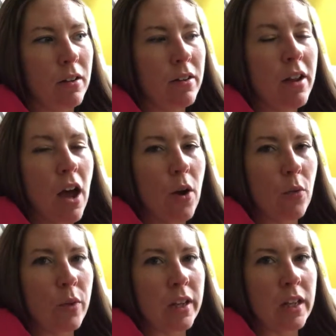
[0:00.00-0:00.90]

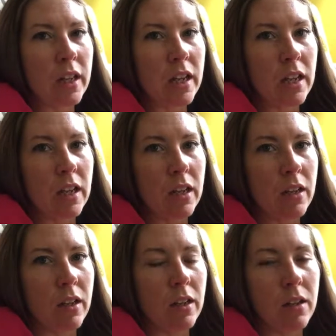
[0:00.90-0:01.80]
not really
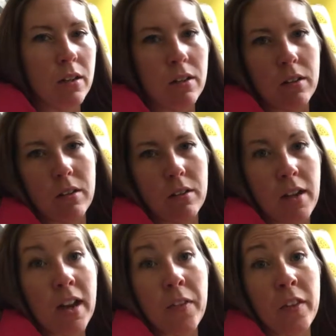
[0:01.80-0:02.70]

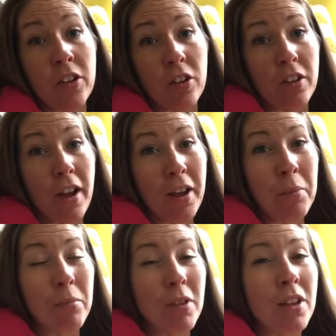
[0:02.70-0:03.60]
anything that took
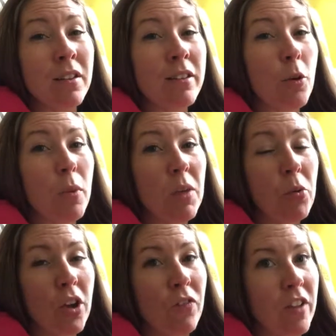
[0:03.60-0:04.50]
time. So
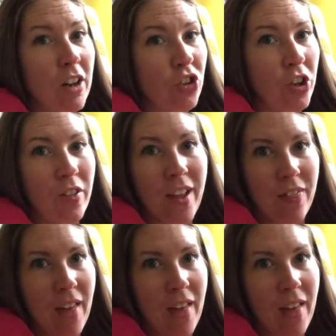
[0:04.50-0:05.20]
people could finish it like